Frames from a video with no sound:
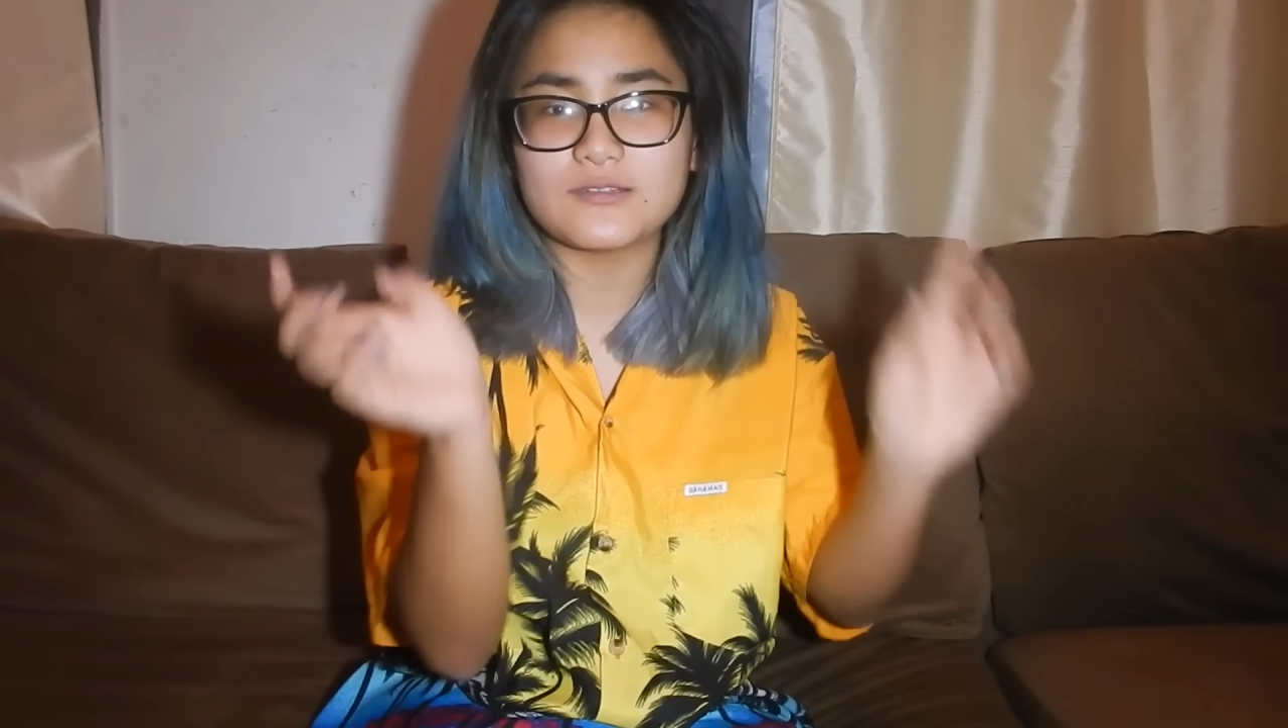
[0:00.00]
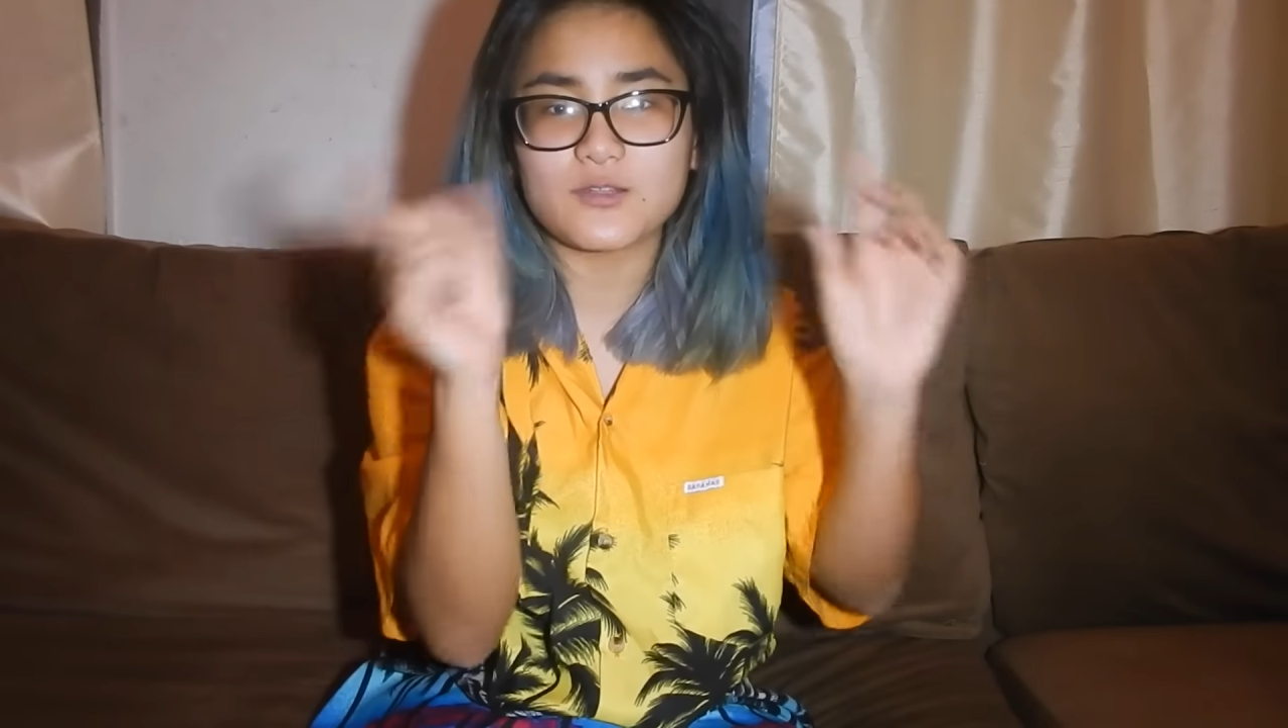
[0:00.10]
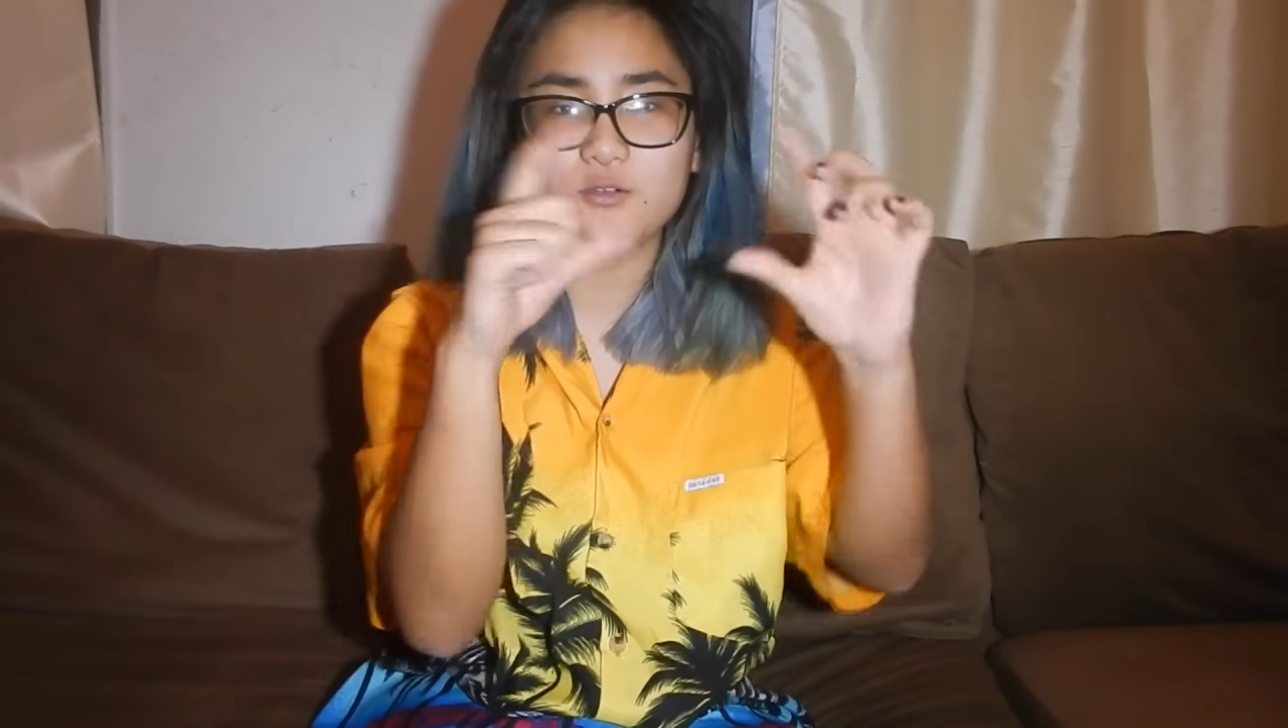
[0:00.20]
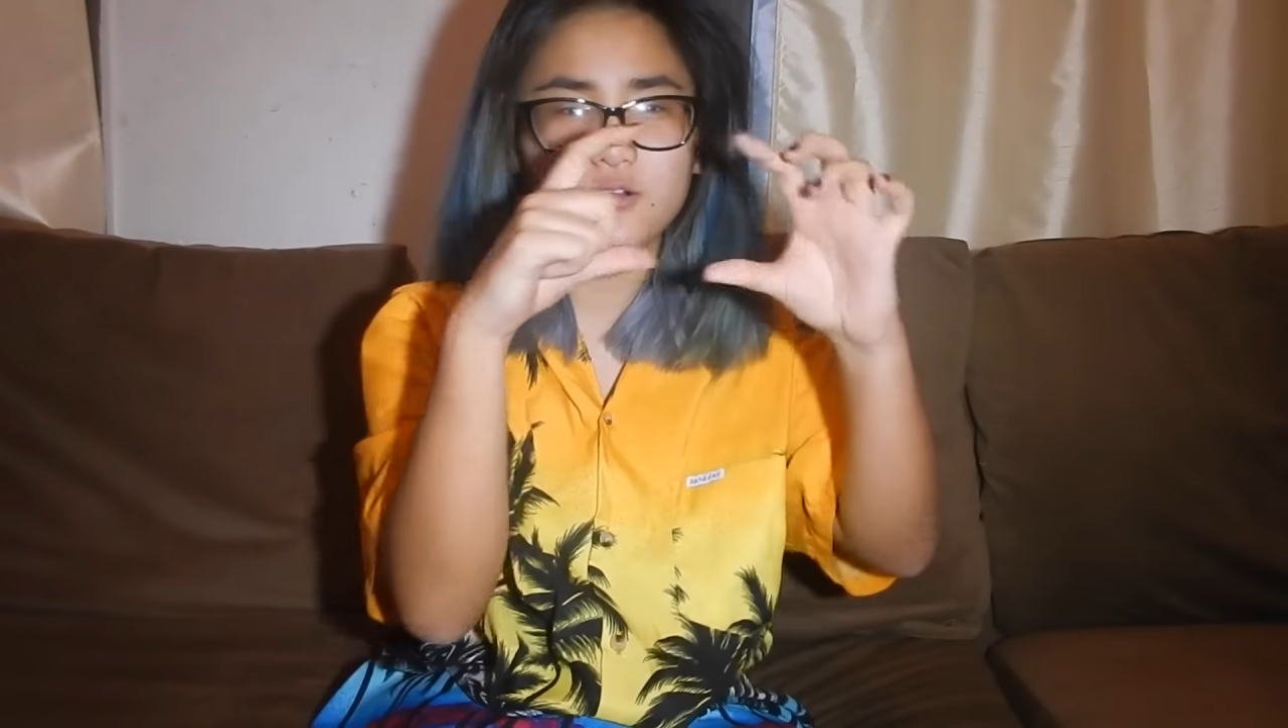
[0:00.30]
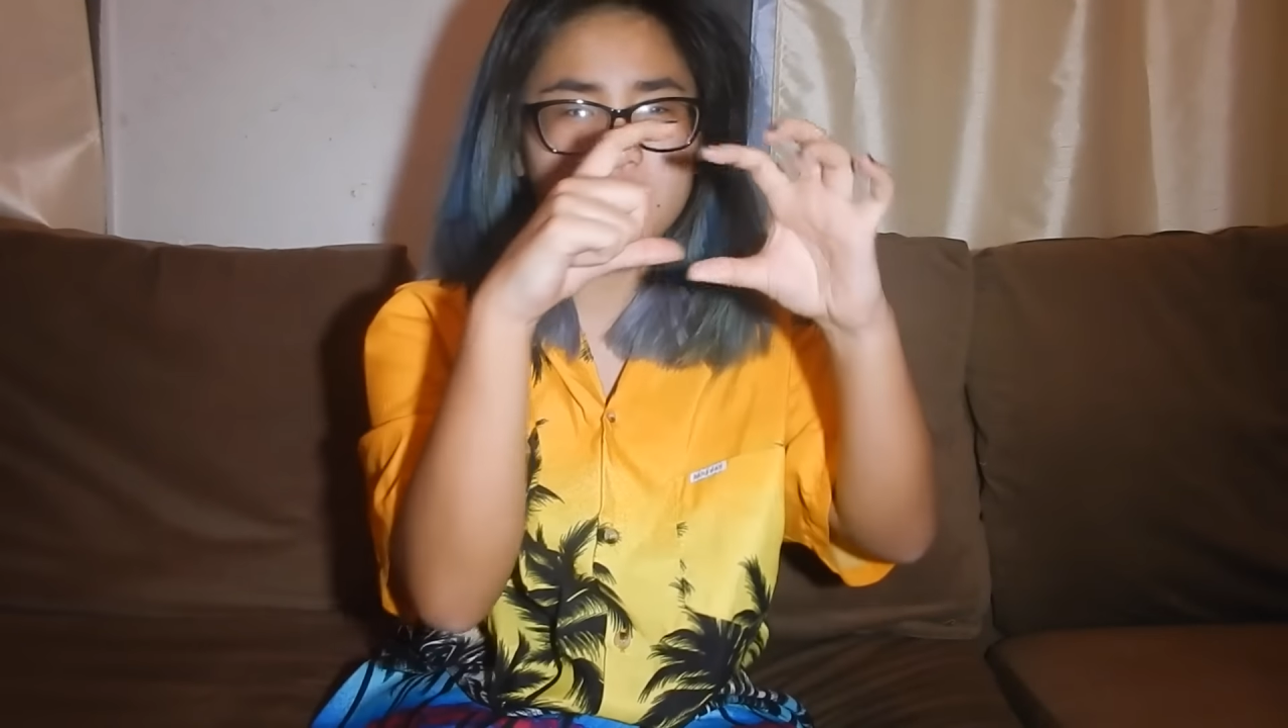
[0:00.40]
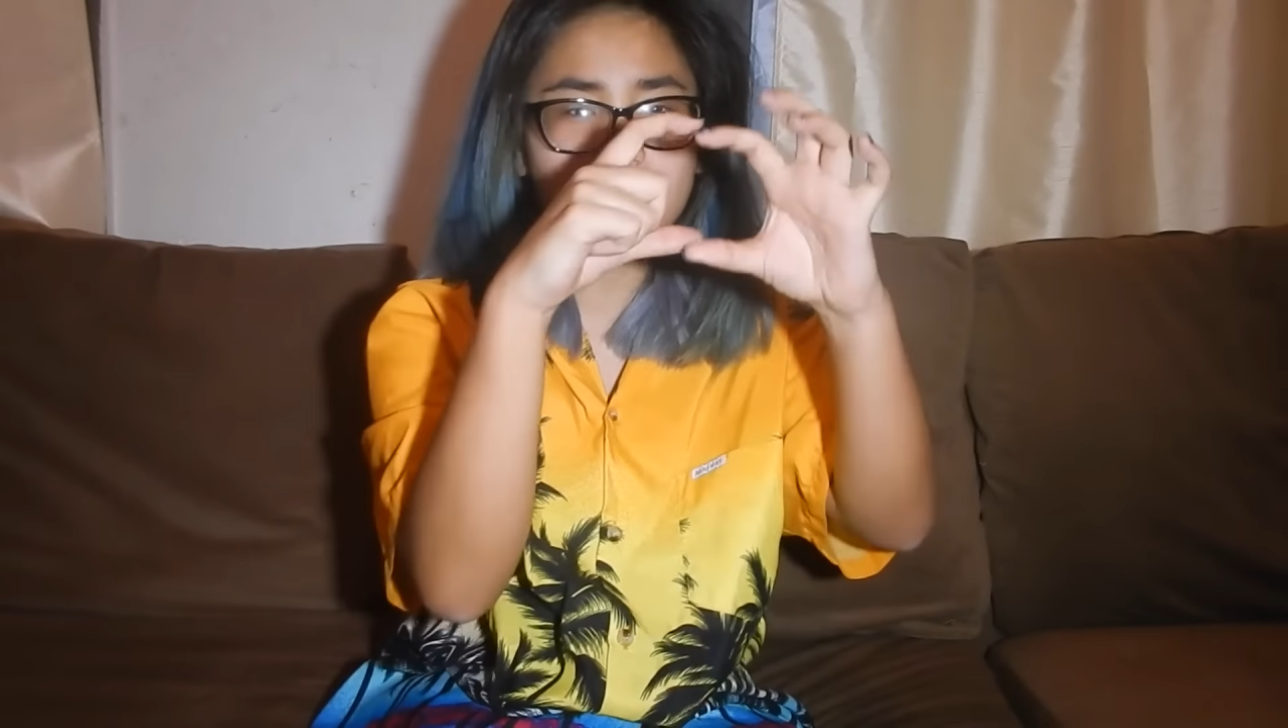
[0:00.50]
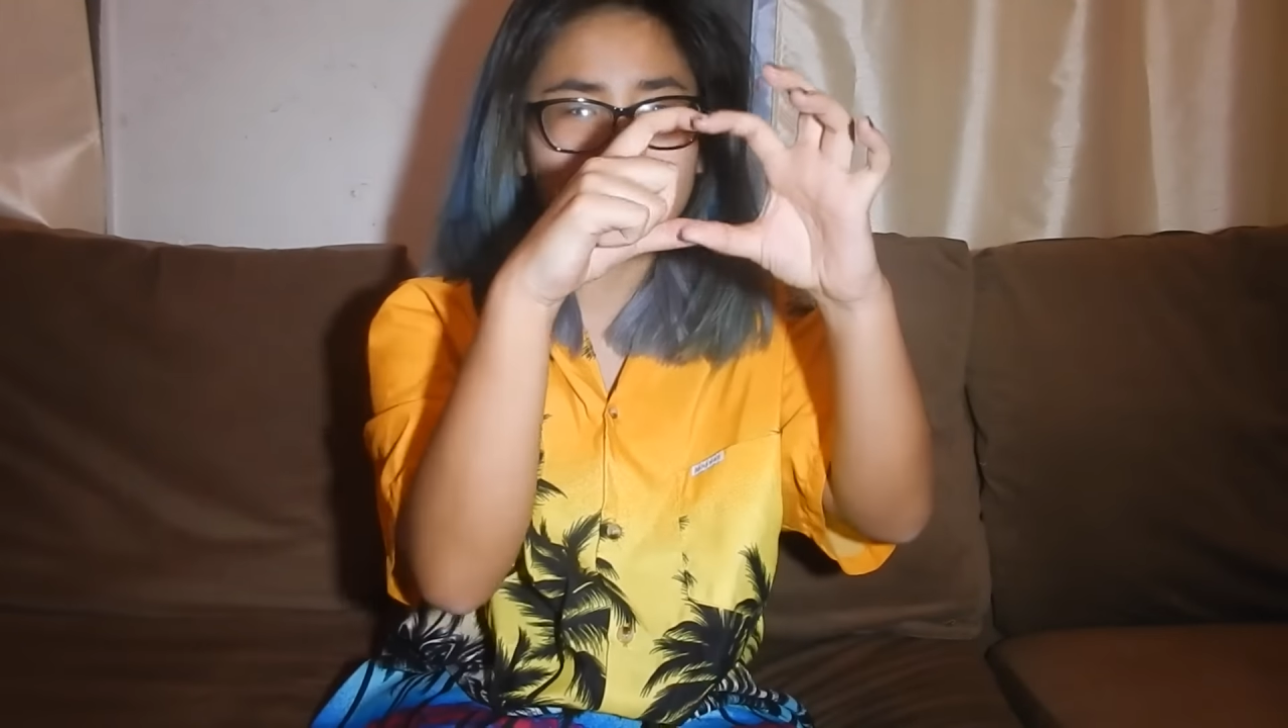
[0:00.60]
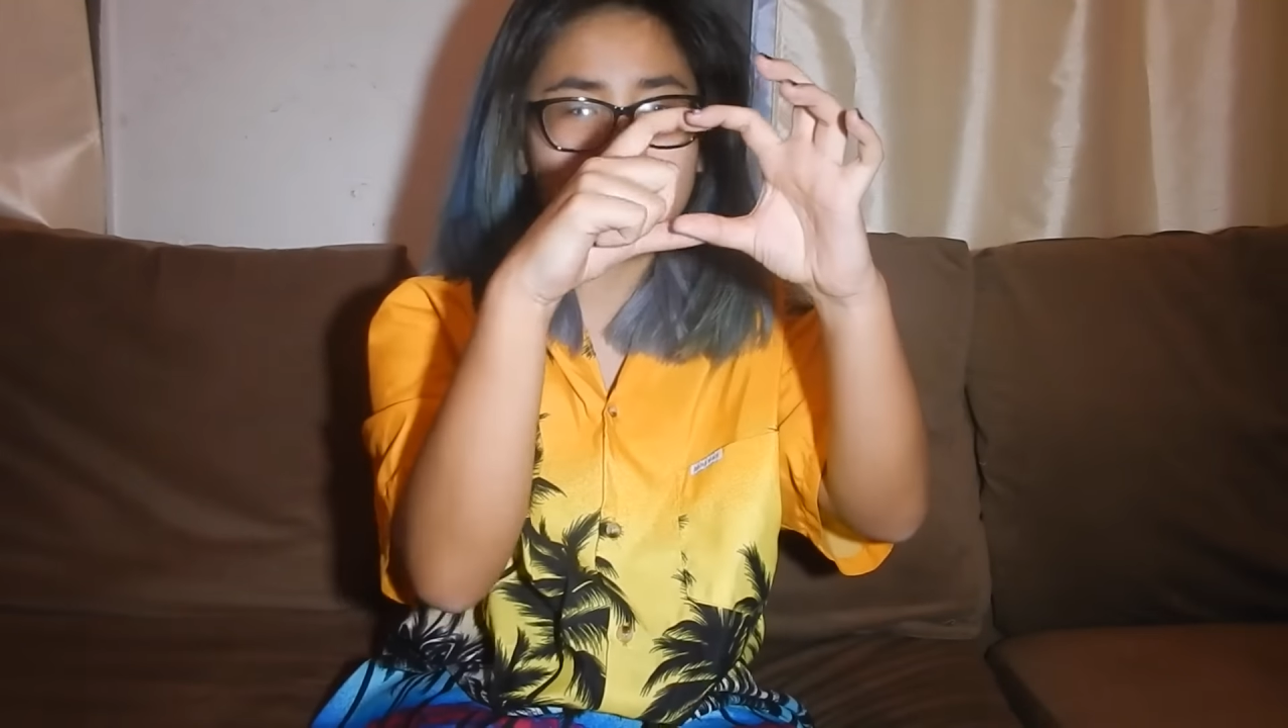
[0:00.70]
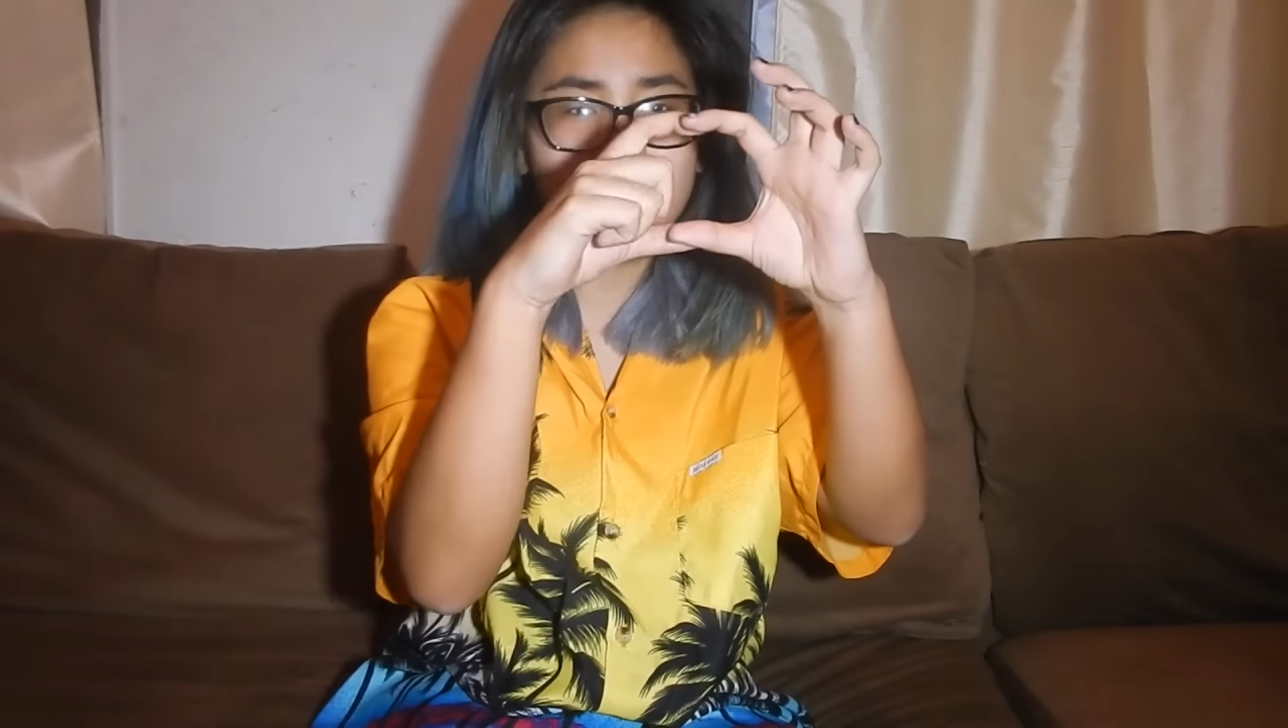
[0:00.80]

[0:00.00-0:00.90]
this little